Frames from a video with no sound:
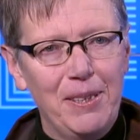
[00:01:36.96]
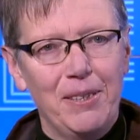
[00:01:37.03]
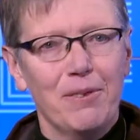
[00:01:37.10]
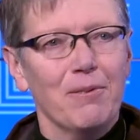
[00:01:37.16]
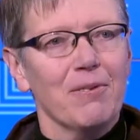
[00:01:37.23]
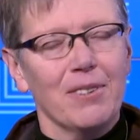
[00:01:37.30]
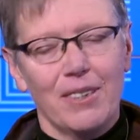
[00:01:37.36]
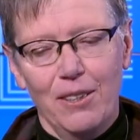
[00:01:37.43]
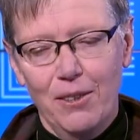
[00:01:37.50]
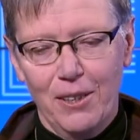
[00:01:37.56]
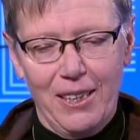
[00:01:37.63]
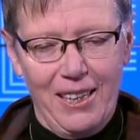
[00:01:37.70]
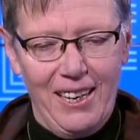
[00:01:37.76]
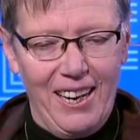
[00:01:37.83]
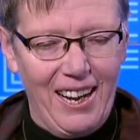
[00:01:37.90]
been
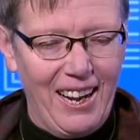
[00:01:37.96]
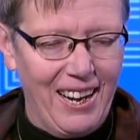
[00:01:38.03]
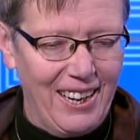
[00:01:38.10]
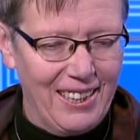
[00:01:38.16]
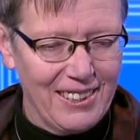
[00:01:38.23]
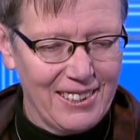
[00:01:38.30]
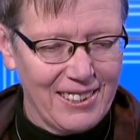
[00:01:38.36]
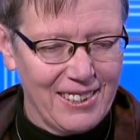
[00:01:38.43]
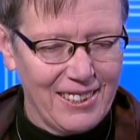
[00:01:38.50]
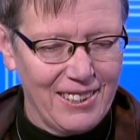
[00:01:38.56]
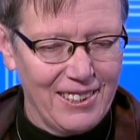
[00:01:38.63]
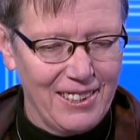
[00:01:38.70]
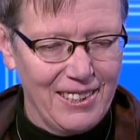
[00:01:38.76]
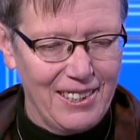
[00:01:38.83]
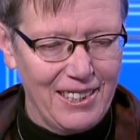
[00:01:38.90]
looking at
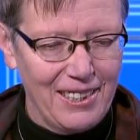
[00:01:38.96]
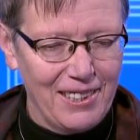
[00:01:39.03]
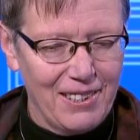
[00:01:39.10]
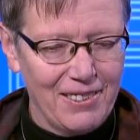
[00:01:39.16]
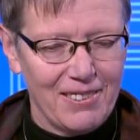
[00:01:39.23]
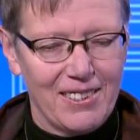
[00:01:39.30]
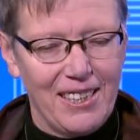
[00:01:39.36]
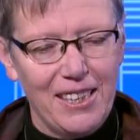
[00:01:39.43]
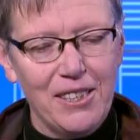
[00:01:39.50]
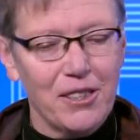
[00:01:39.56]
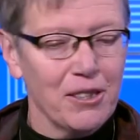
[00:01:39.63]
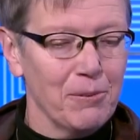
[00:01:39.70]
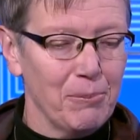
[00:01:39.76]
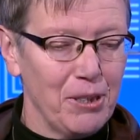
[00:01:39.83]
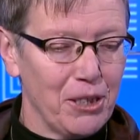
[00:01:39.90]
the
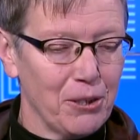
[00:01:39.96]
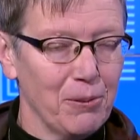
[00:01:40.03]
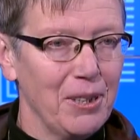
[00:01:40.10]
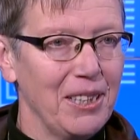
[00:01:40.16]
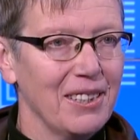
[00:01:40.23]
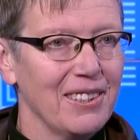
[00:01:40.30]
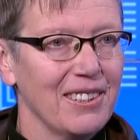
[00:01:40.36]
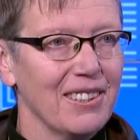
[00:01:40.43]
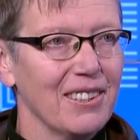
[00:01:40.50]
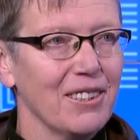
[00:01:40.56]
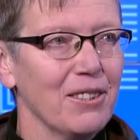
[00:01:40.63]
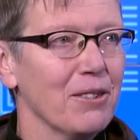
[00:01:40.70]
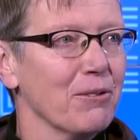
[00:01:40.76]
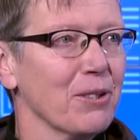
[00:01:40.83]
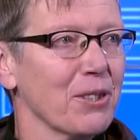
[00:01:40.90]
tension between
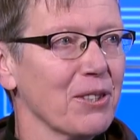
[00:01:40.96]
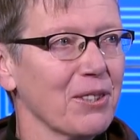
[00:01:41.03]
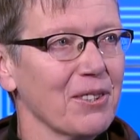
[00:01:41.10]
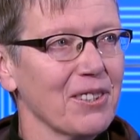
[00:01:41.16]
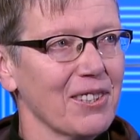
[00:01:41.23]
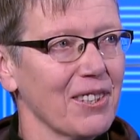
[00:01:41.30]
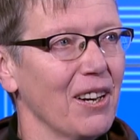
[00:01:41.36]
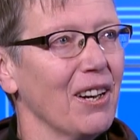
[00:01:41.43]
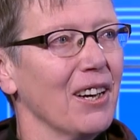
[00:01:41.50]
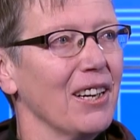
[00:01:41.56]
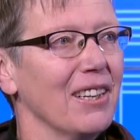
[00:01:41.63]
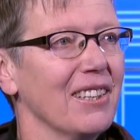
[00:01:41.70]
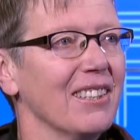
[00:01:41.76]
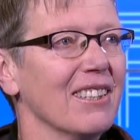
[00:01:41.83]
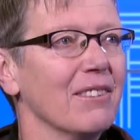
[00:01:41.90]
universal
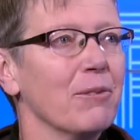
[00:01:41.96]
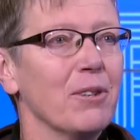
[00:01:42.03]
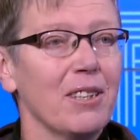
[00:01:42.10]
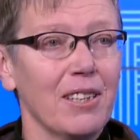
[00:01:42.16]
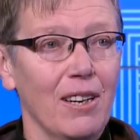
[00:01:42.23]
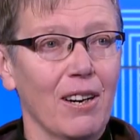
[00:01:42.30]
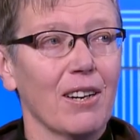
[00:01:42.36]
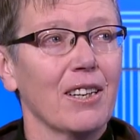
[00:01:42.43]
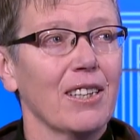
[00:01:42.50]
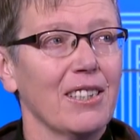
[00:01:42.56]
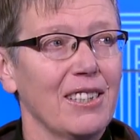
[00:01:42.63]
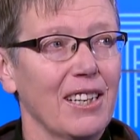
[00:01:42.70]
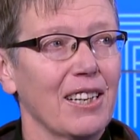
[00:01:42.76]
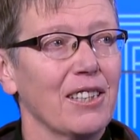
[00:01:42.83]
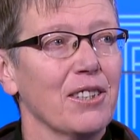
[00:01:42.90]
design within
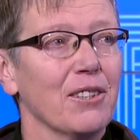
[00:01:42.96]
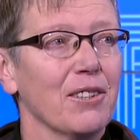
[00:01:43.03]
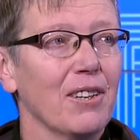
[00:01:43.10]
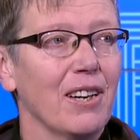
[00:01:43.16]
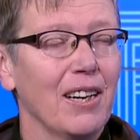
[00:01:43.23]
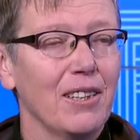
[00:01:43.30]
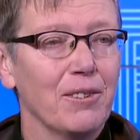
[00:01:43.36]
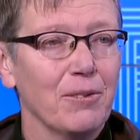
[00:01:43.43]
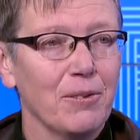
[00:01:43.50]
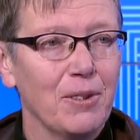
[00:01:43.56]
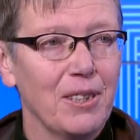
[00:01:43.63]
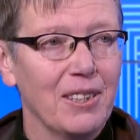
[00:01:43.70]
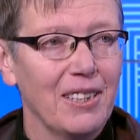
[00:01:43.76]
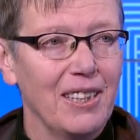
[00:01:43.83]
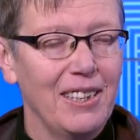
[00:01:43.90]
architecture and
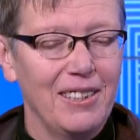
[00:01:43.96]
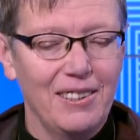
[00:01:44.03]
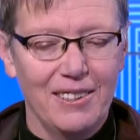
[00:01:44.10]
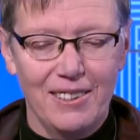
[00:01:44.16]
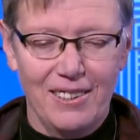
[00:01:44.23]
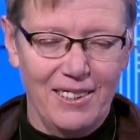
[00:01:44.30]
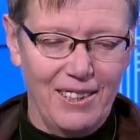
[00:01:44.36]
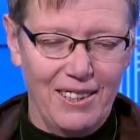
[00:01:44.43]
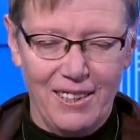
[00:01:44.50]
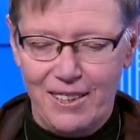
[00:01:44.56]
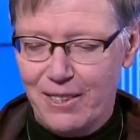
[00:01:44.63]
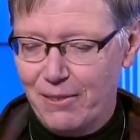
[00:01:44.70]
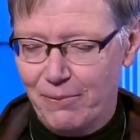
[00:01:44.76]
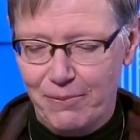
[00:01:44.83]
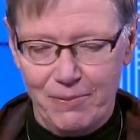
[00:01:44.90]
within
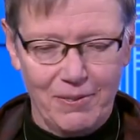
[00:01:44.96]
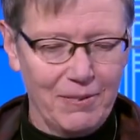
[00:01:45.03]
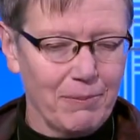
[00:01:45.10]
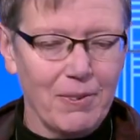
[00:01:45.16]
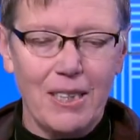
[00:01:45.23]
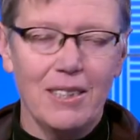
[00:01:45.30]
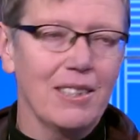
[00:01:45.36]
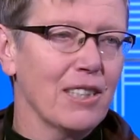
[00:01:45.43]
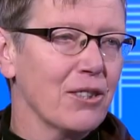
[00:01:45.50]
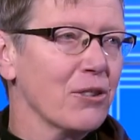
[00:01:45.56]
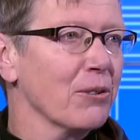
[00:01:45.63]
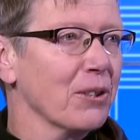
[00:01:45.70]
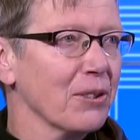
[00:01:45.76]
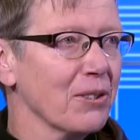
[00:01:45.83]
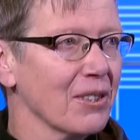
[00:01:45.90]
um,
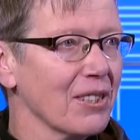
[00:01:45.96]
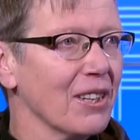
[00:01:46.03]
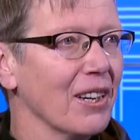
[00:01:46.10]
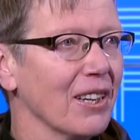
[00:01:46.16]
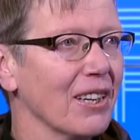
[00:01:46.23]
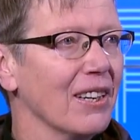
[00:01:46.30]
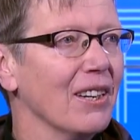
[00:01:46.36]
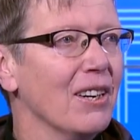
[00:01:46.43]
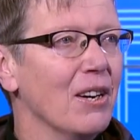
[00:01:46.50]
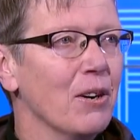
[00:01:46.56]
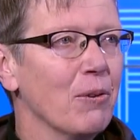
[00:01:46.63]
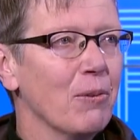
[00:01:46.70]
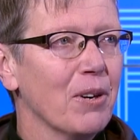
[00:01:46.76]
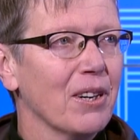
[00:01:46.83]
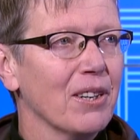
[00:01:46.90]
industrial design,
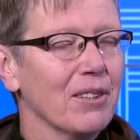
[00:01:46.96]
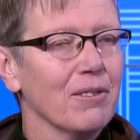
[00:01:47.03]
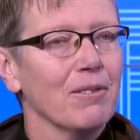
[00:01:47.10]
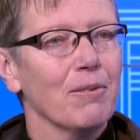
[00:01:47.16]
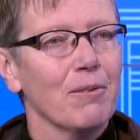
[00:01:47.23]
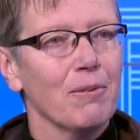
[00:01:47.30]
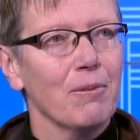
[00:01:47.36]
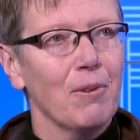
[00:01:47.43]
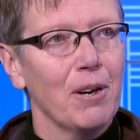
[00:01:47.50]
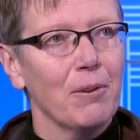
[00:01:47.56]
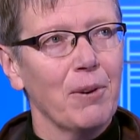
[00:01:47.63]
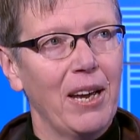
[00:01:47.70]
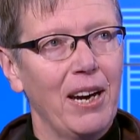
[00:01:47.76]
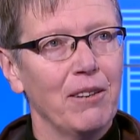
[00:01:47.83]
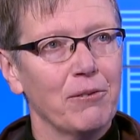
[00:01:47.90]
where what
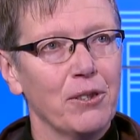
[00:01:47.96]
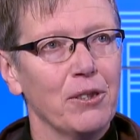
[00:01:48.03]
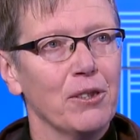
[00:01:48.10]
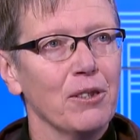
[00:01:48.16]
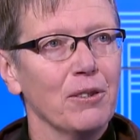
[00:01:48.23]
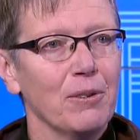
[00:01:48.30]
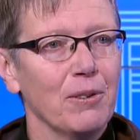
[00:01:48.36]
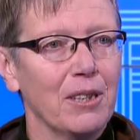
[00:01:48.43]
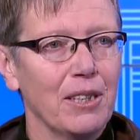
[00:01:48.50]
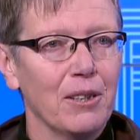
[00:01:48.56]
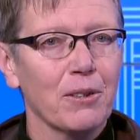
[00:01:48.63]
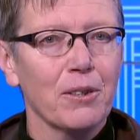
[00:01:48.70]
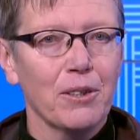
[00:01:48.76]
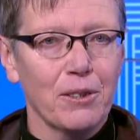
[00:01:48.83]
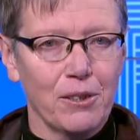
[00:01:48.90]
we have to do in
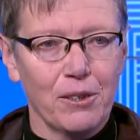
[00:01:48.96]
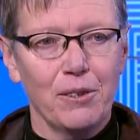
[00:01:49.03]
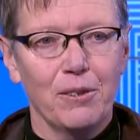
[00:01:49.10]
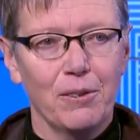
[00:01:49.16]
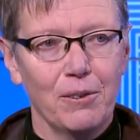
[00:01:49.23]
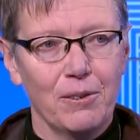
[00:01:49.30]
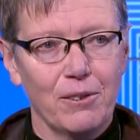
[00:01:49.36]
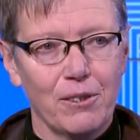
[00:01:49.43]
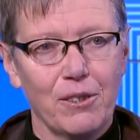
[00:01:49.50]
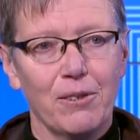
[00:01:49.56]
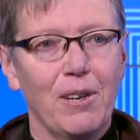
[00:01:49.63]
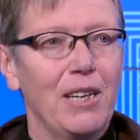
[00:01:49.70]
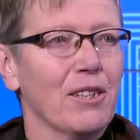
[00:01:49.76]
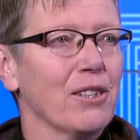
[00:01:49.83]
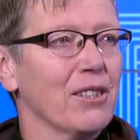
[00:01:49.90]
order to
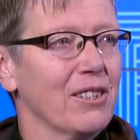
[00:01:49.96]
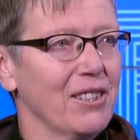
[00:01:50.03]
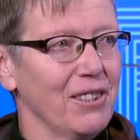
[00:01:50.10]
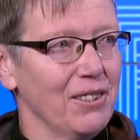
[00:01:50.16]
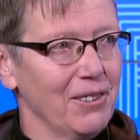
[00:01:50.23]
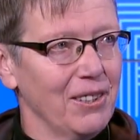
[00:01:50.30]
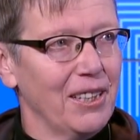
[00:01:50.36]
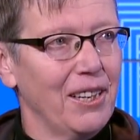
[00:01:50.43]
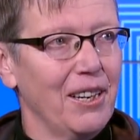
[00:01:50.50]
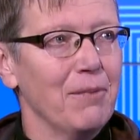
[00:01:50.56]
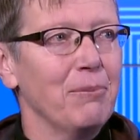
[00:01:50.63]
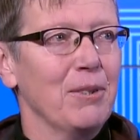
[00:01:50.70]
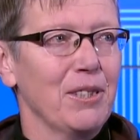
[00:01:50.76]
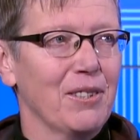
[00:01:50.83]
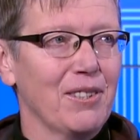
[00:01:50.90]
stretch to
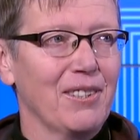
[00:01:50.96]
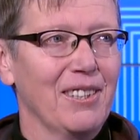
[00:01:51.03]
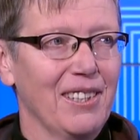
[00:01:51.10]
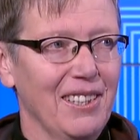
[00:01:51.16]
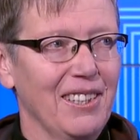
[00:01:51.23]
encompass